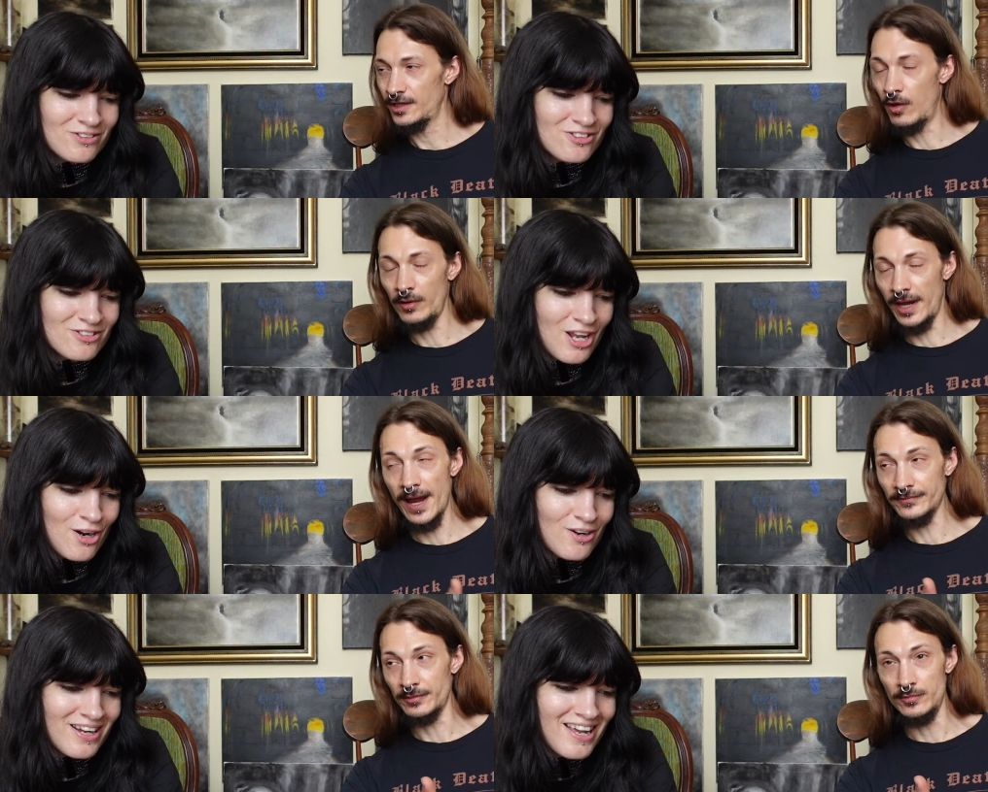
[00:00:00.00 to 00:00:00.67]
Speaker 1: And you only
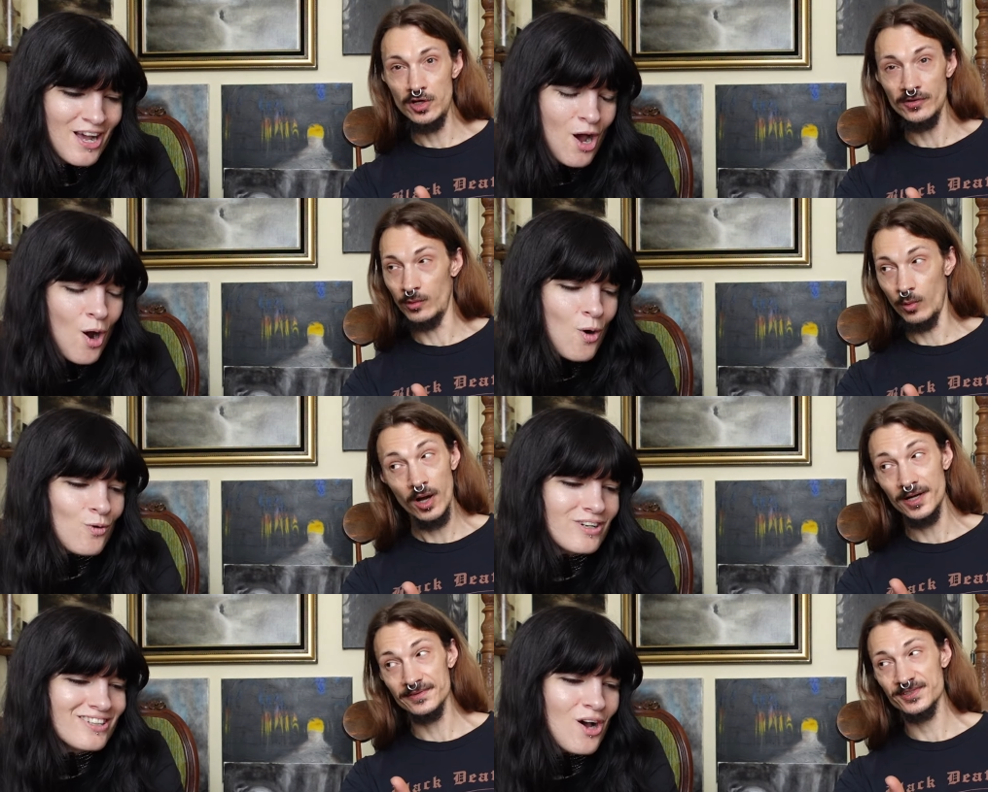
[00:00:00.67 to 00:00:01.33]
have to move it
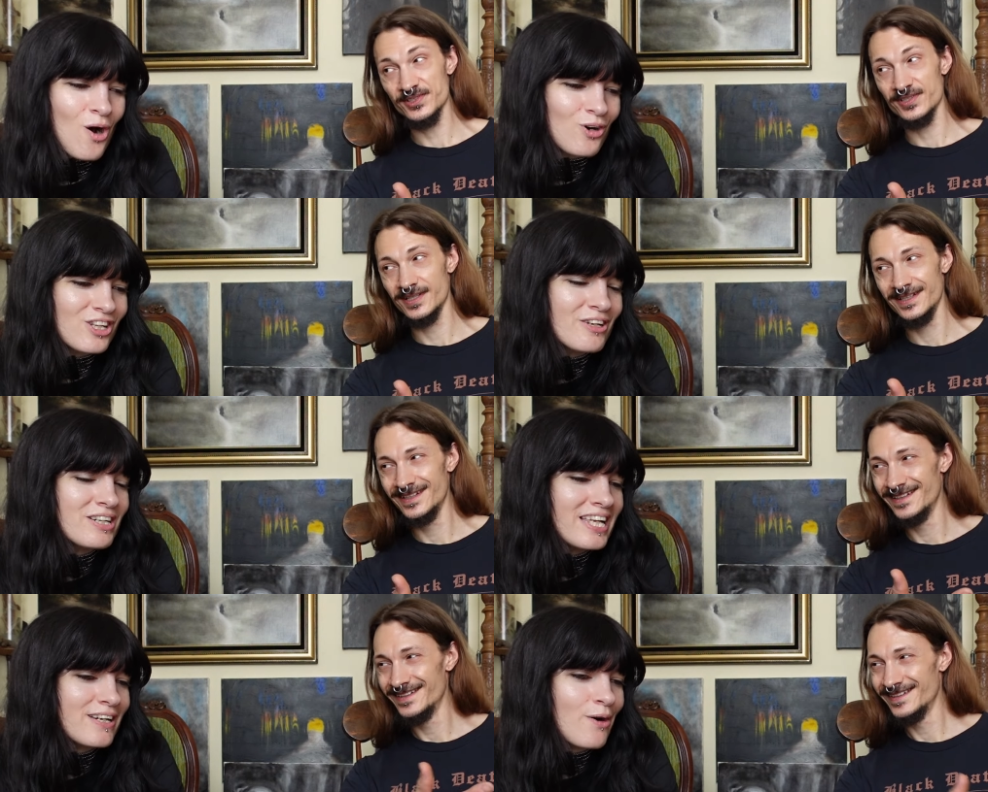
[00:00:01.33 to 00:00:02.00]
once. No,
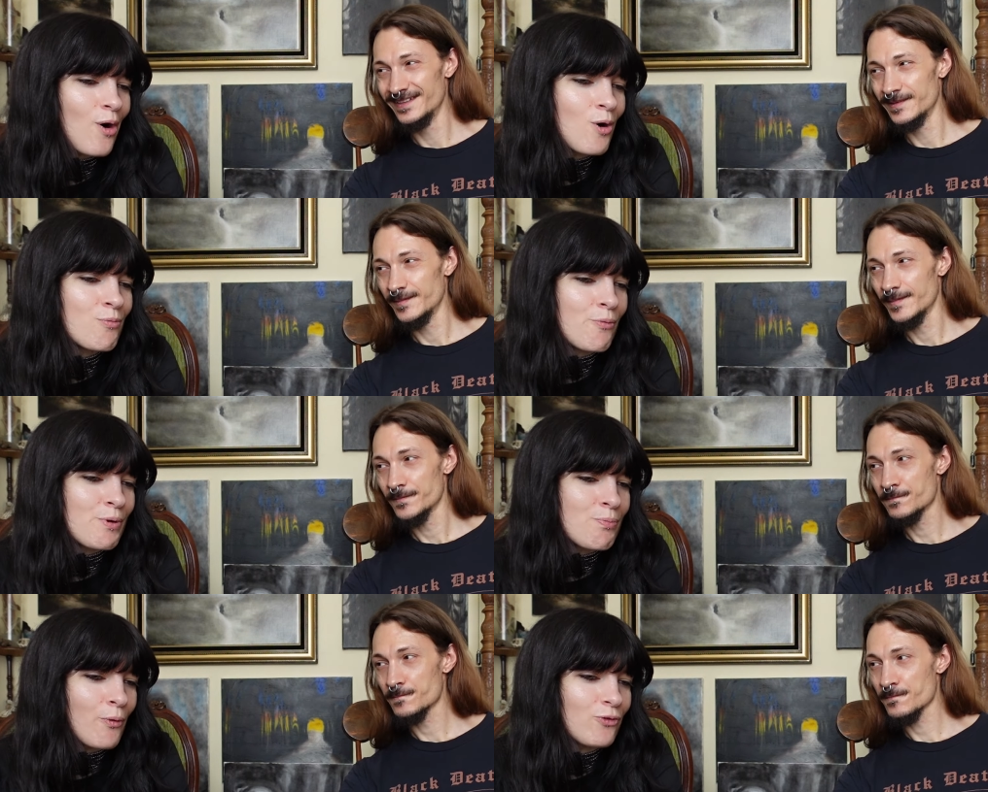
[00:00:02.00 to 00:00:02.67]
you get home and
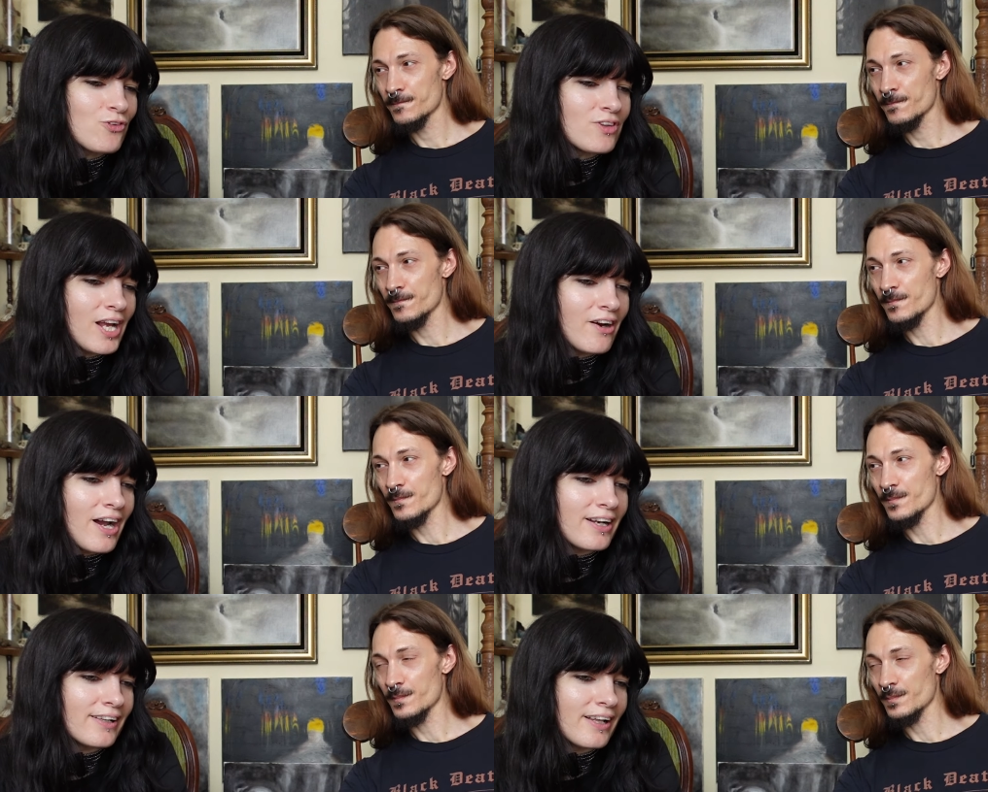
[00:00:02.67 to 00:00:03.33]
we both stare
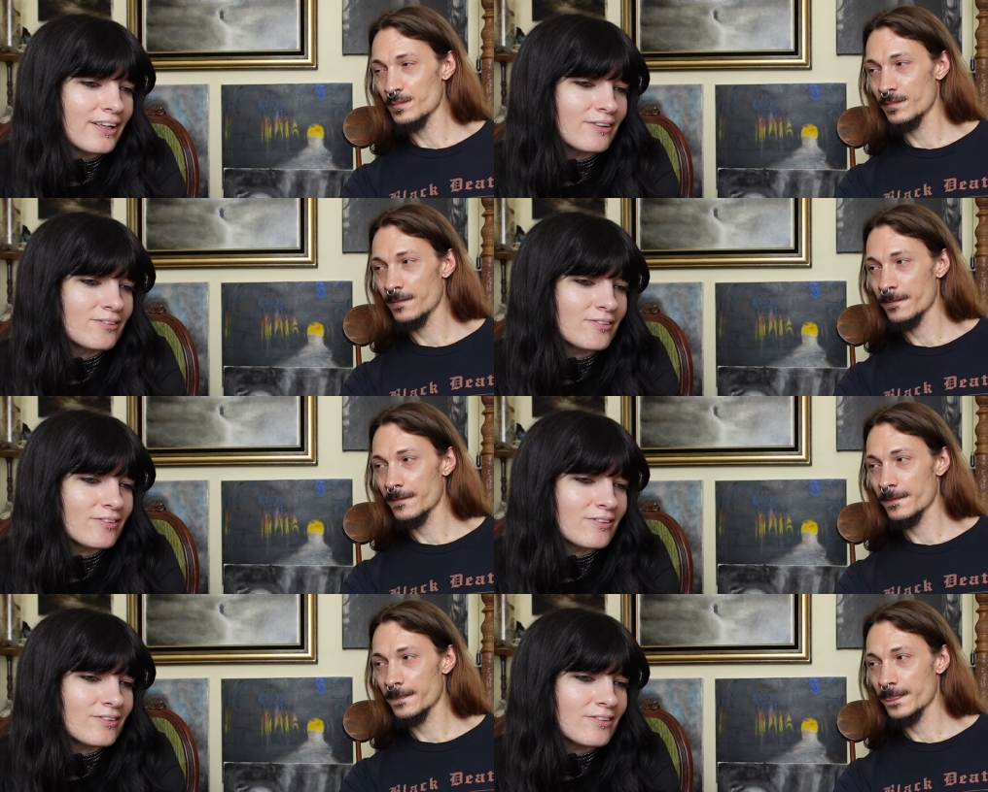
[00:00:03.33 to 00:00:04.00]
at it like,
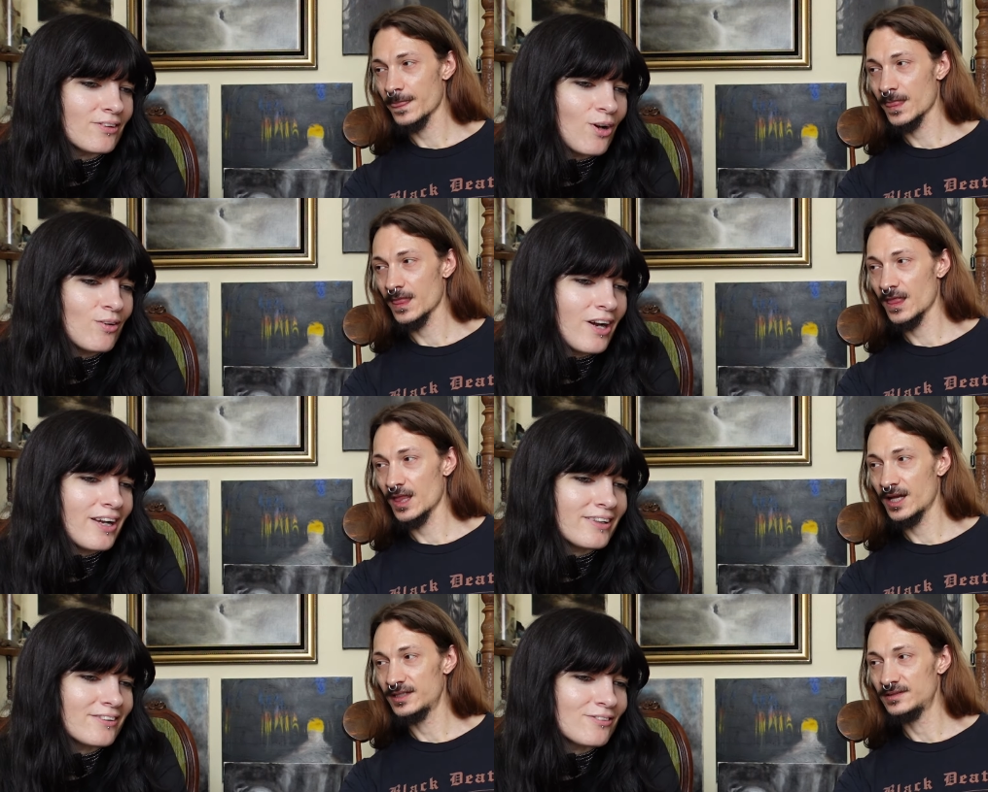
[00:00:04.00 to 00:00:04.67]
"All
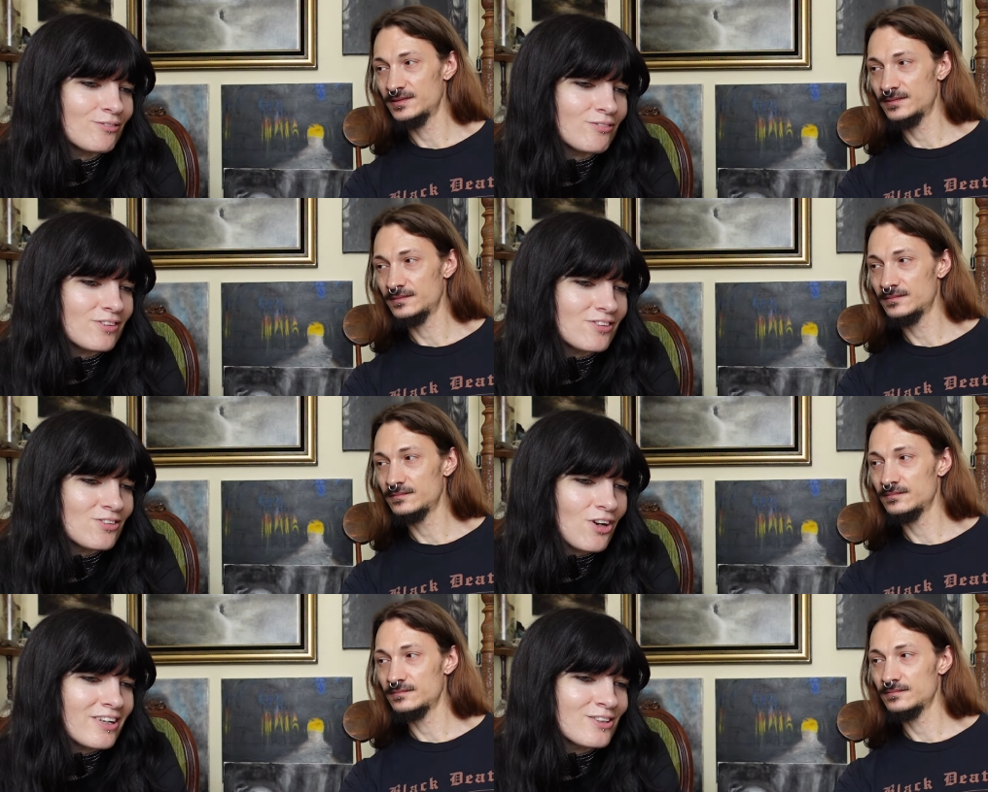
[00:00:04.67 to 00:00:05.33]
right, it's
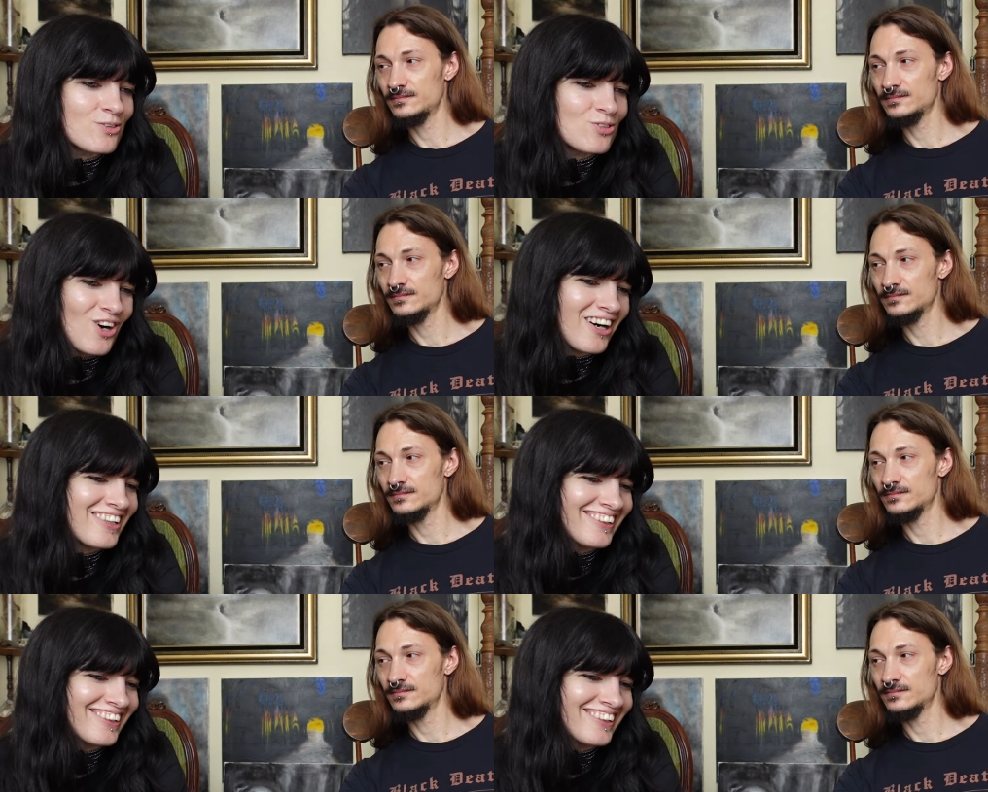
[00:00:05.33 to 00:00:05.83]
stuck in the truck."